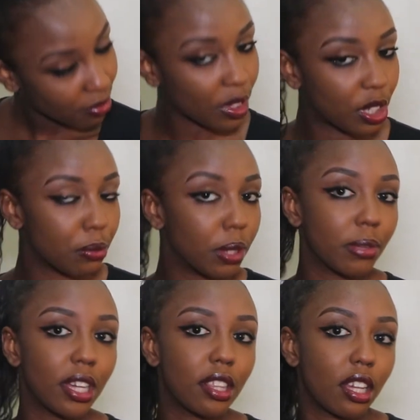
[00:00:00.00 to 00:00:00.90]
You
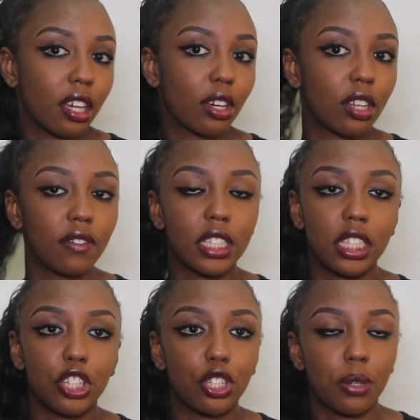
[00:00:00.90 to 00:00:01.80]
remember the
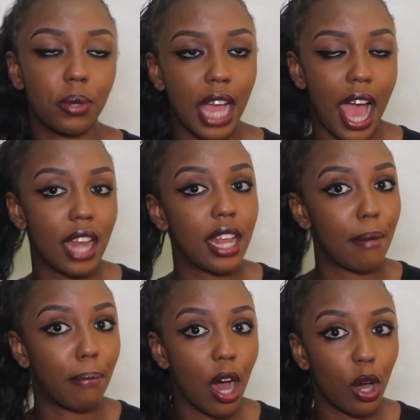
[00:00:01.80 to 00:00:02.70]
conversation we had
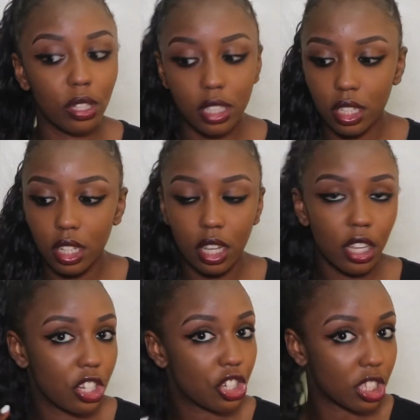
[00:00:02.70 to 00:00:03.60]
about
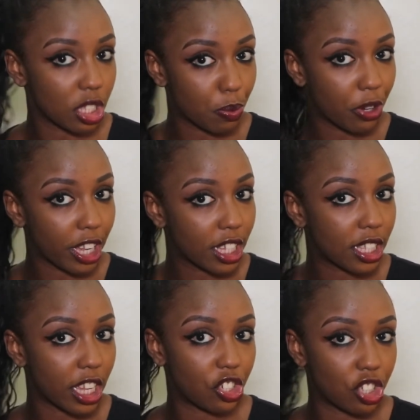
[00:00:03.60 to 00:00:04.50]
Sheen sprays
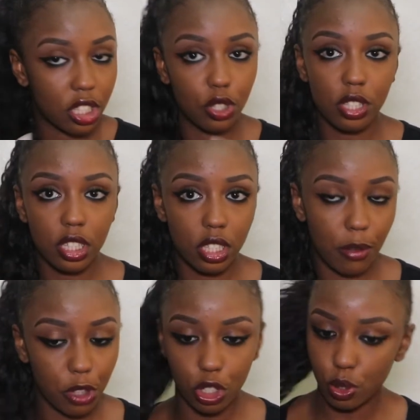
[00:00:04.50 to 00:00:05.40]
and just using
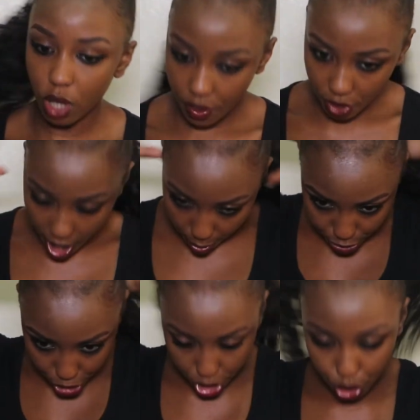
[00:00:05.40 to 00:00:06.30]
something to cover
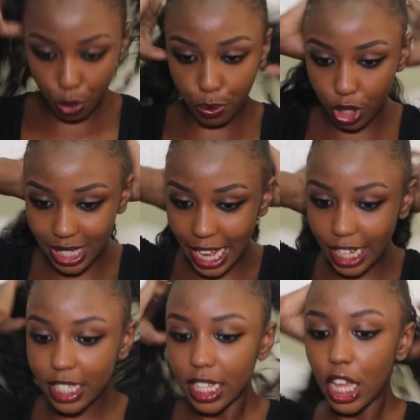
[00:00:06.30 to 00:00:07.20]
up just to
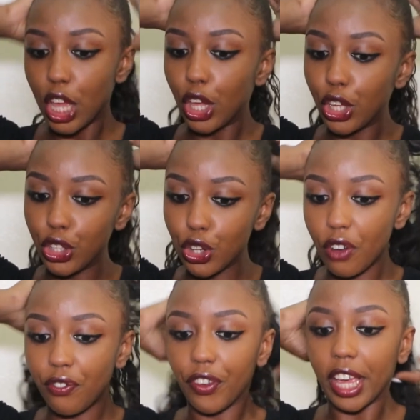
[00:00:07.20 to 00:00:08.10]
protect your
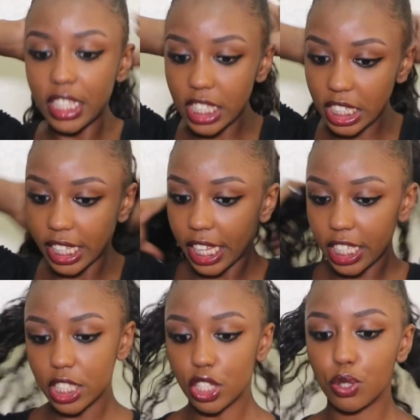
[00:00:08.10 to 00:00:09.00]
face in
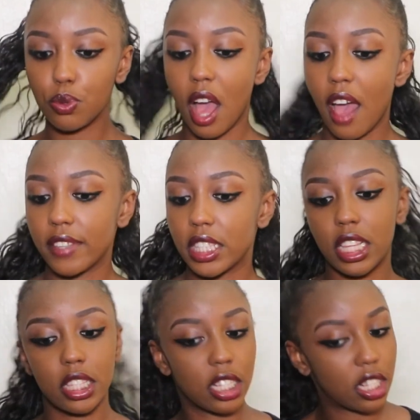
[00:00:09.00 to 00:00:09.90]
case you have
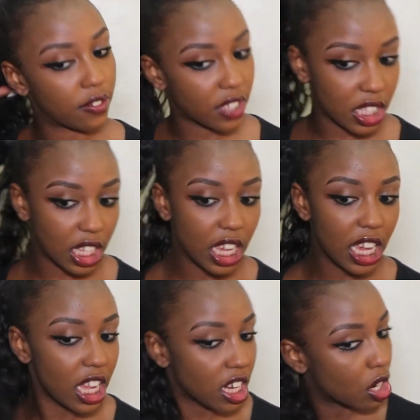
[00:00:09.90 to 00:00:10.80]
sensitive
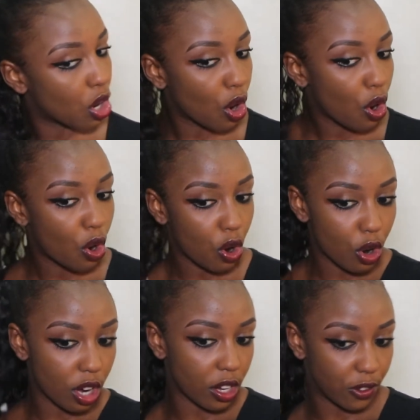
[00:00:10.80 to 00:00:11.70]
skin,
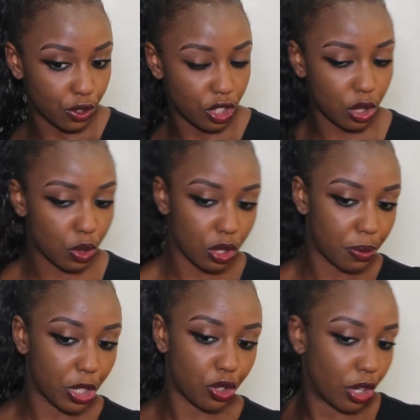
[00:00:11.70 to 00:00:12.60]
or if you just want to
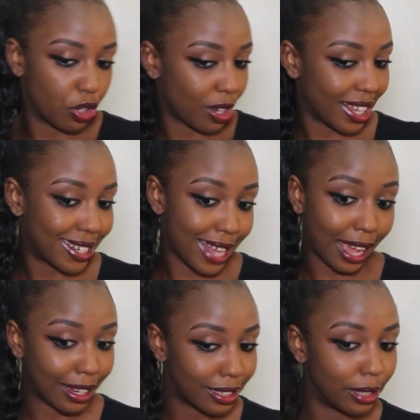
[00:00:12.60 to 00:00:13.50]
make sure you don't get
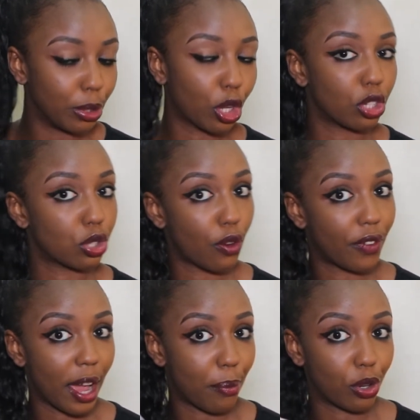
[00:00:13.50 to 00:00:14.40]
acne because of
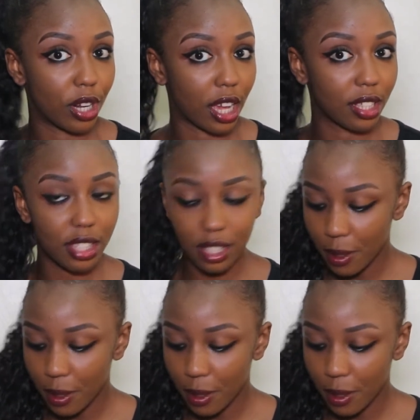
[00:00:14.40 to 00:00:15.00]
hair products.